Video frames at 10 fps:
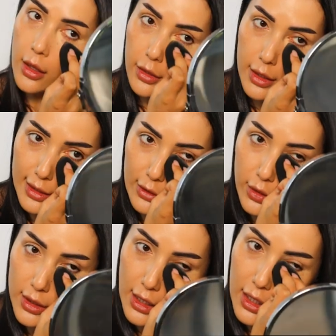This
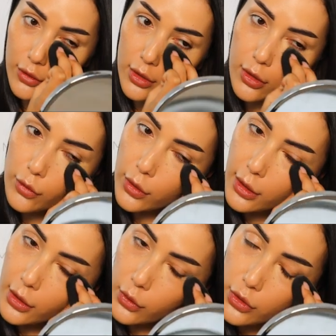look is even
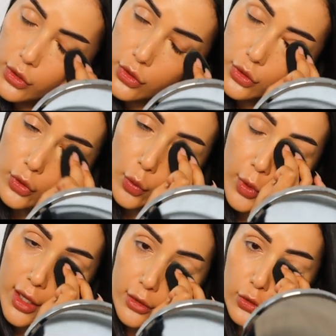really good to do
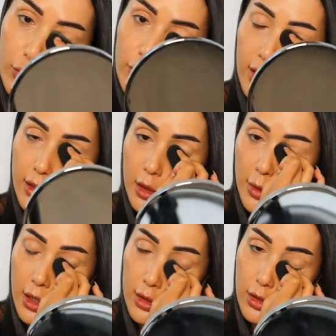when you're feeling a
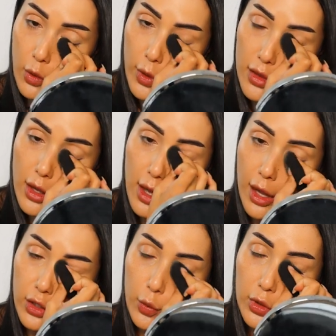bit under the weather
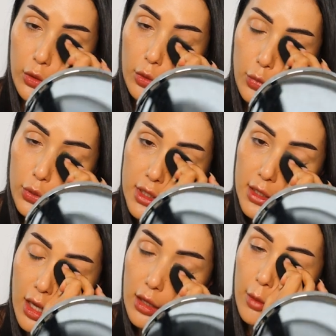and you want to look put
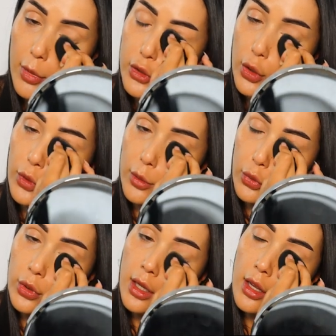together but don't want to
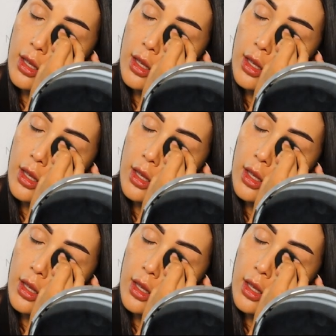put